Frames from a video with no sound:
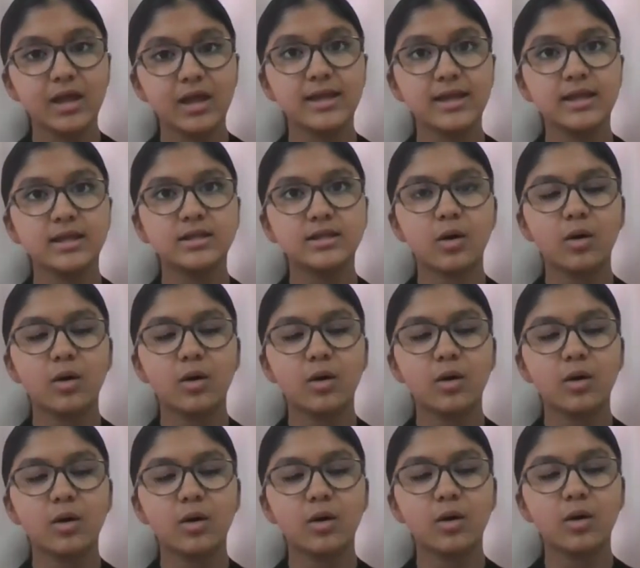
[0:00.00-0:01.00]
It
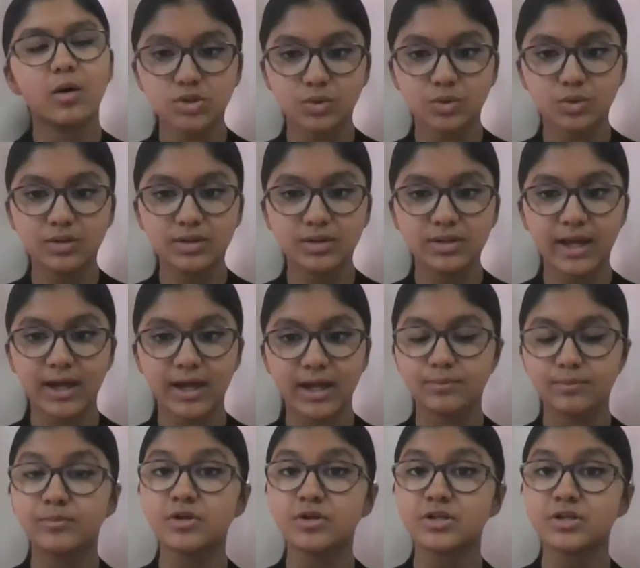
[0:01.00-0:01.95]
also showed that